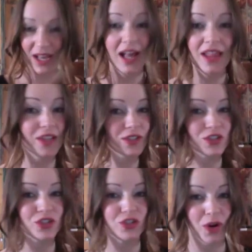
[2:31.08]
And they're
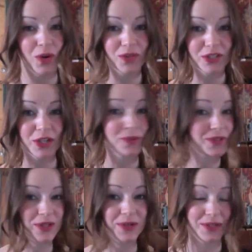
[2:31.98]
so, so,
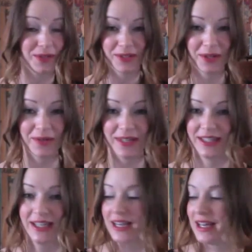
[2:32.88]
so, so, so
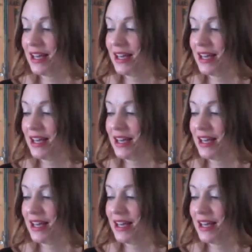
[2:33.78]
easy.